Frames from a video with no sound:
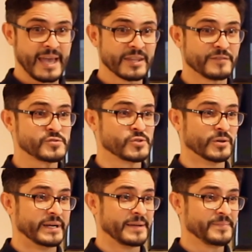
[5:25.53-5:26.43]
End of
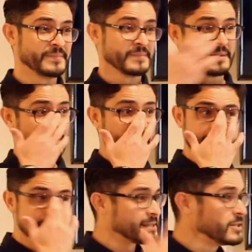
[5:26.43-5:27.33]
story. He
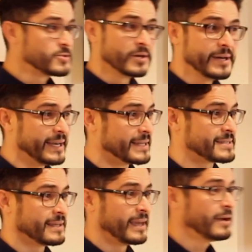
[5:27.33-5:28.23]
doesn't do it.